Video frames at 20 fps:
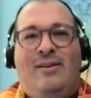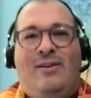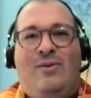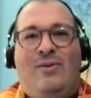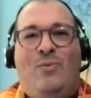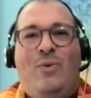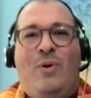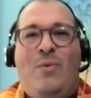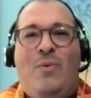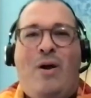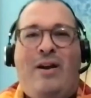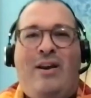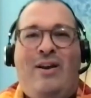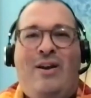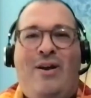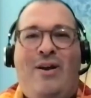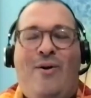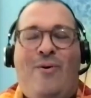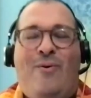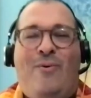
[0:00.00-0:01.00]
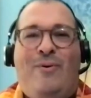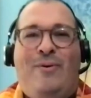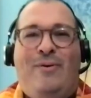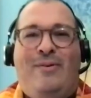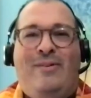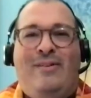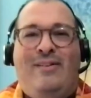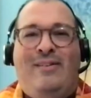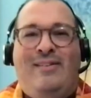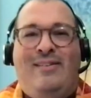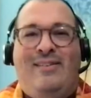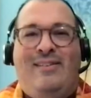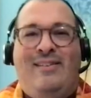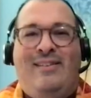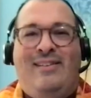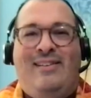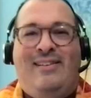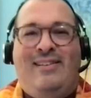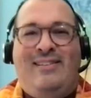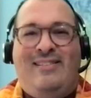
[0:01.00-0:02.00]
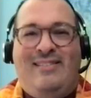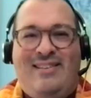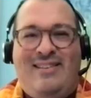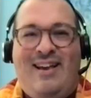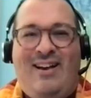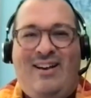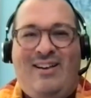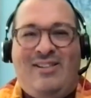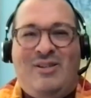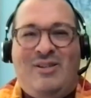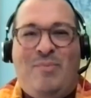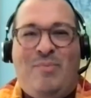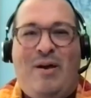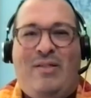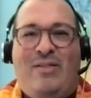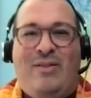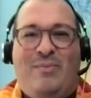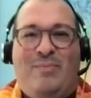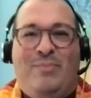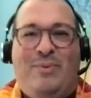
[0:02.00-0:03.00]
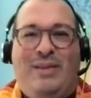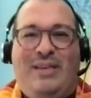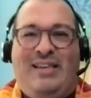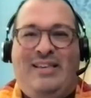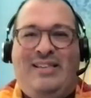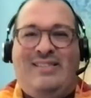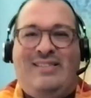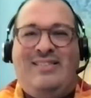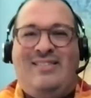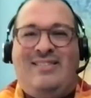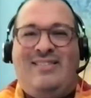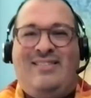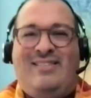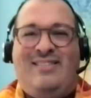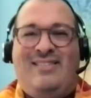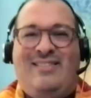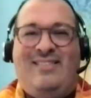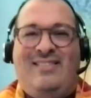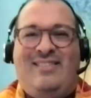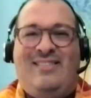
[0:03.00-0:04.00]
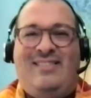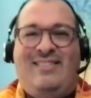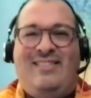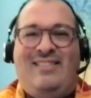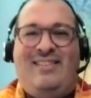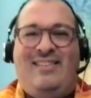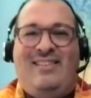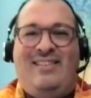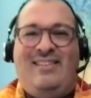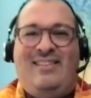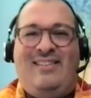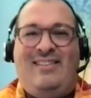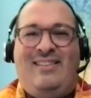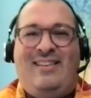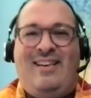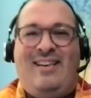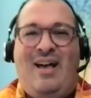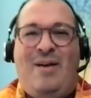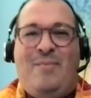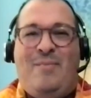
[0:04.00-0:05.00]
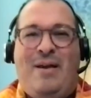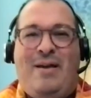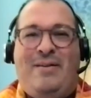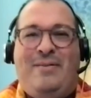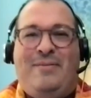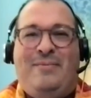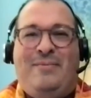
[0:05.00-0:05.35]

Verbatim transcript: We want to know. Tell us about them, please. Amen.